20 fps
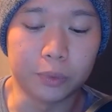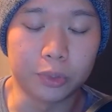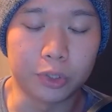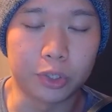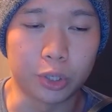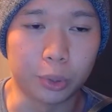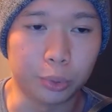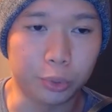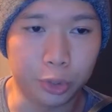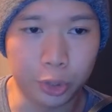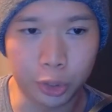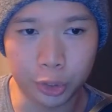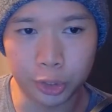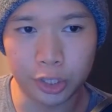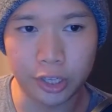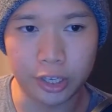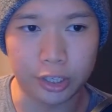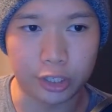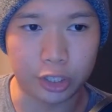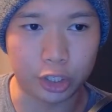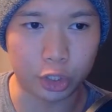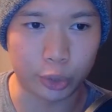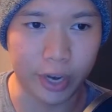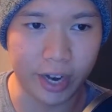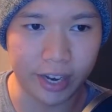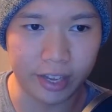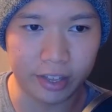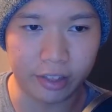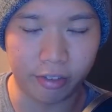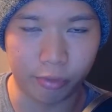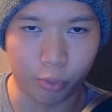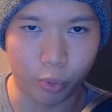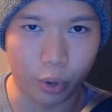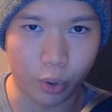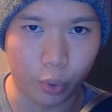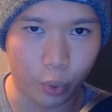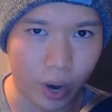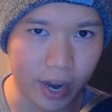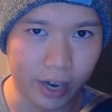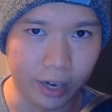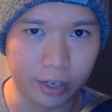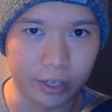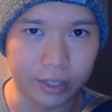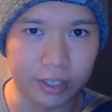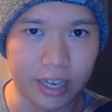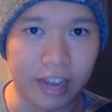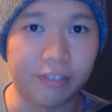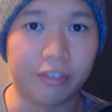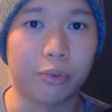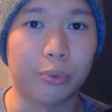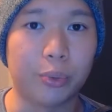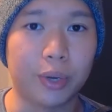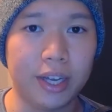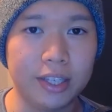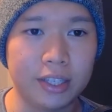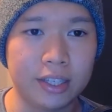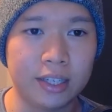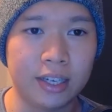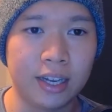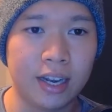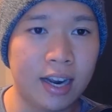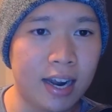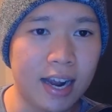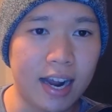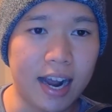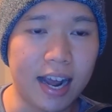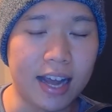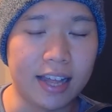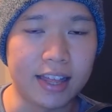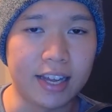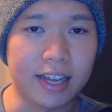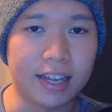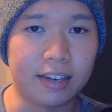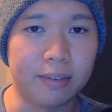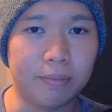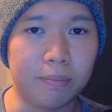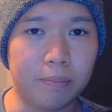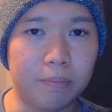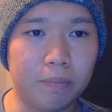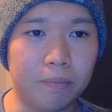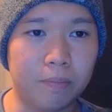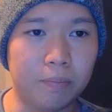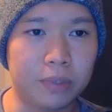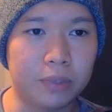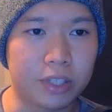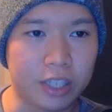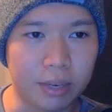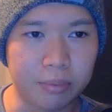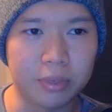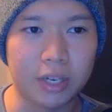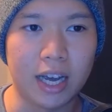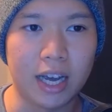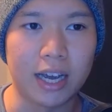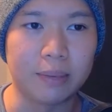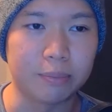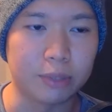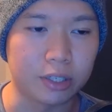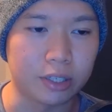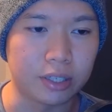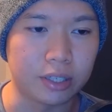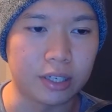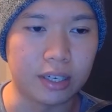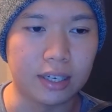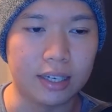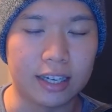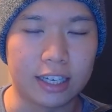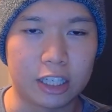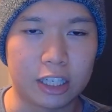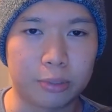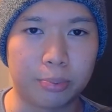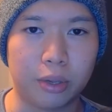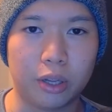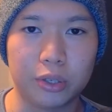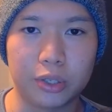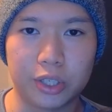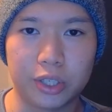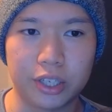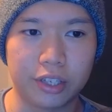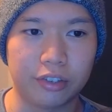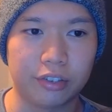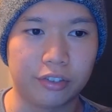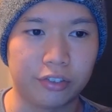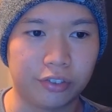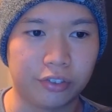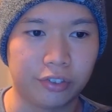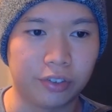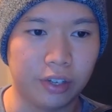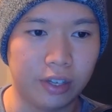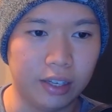So usually strength requires heavy weights, and then sometimes explosive